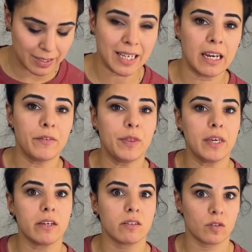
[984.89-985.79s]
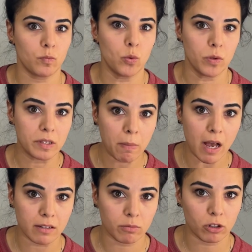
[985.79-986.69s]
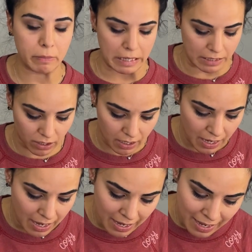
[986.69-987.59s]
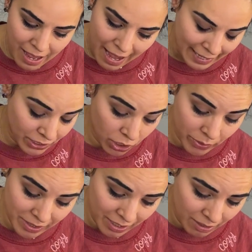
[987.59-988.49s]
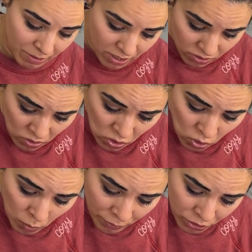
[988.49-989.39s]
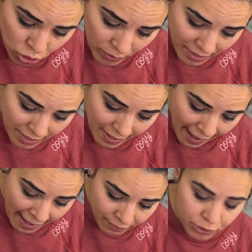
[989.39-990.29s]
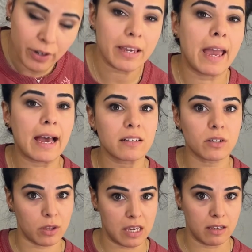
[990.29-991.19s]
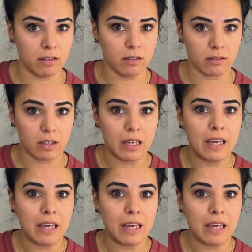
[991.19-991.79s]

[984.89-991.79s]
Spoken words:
to get everything as smooth as possible because I know it's going to be super tricky after I cast these